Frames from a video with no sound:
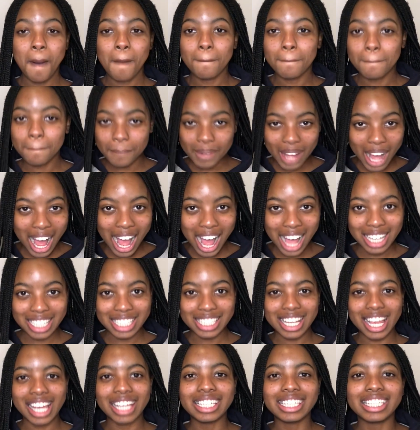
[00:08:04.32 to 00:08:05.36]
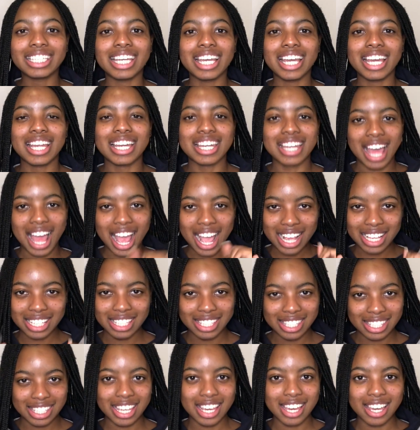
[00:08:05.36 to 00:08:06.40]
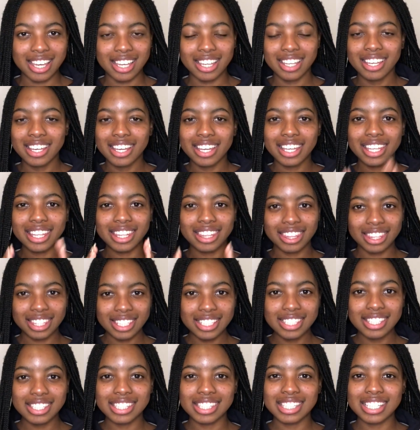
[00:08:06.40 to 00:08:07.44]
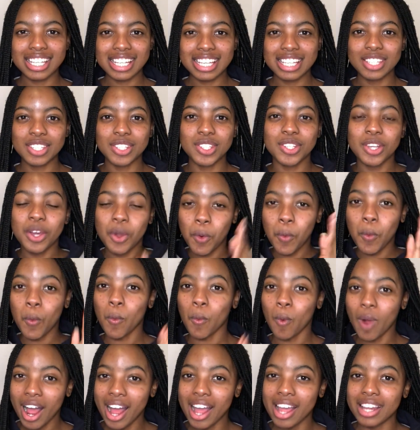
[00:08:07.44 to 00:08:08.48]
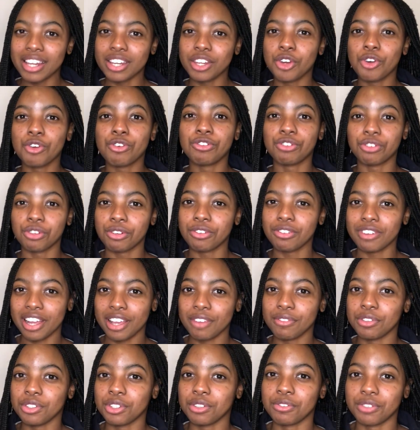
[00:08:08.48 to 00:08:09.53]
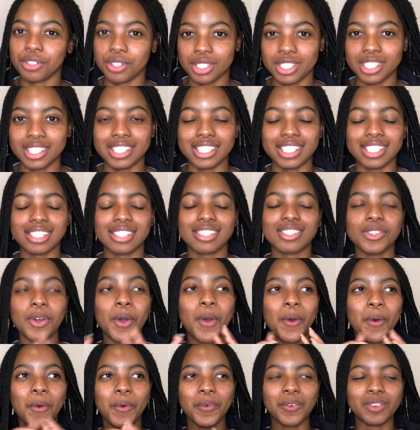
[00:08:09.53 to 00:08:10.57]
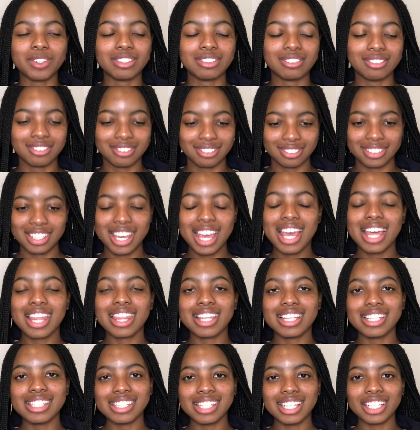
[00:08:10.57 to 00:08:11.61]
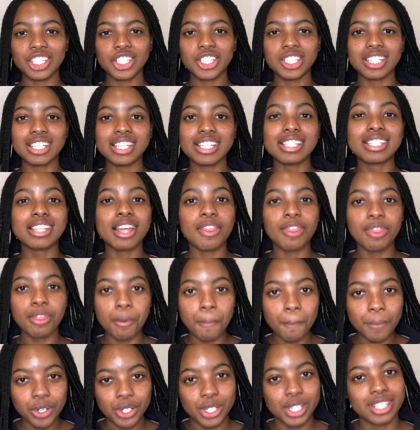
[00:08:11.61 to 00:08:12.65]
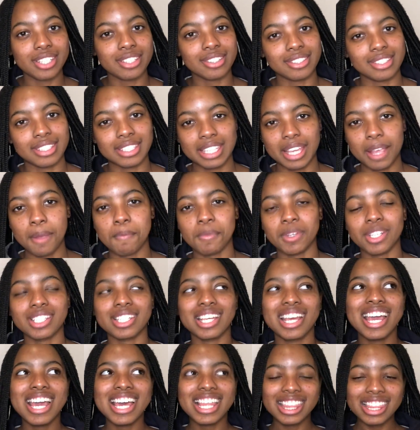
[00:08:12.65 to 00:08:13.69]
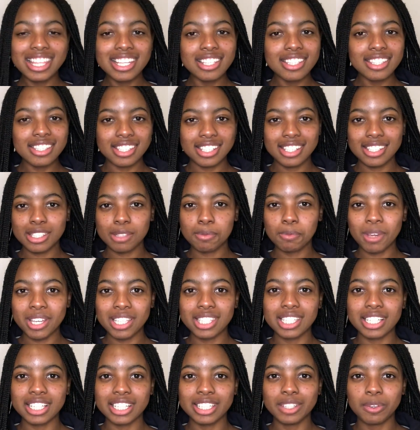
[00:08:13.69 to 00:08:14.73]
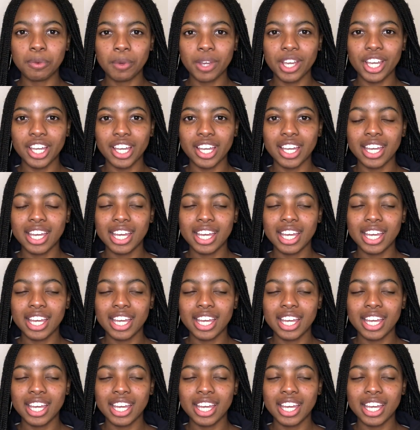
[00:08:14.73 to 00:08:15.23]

but again, I say this is 145 universities. So this section is the personal statement. This is basically where